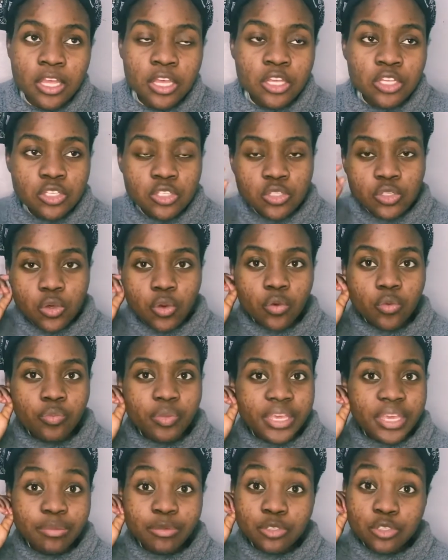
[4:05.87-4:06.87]
So be
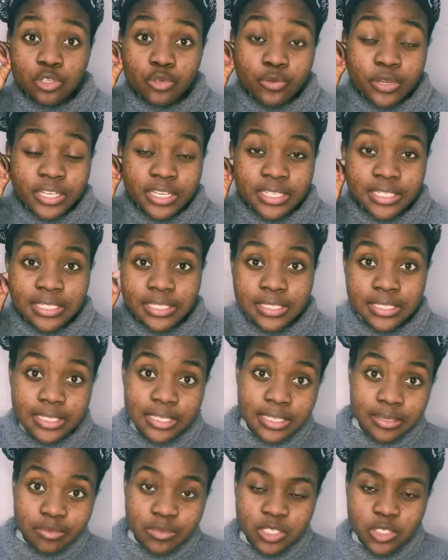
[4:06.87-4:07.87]
able to work in a
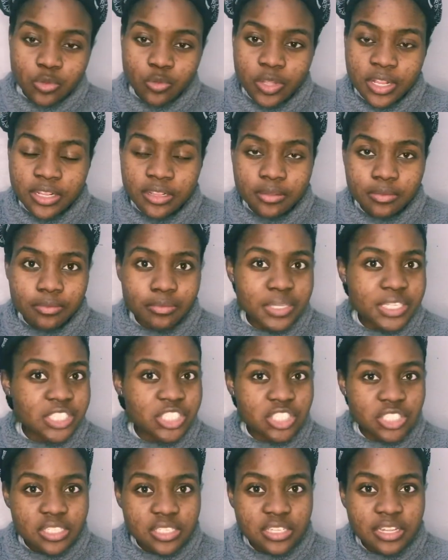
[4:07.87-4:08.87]
team as well,
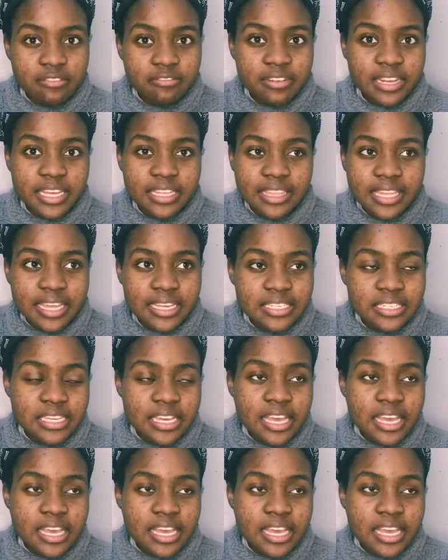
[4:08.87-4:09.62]
mention stuff like that,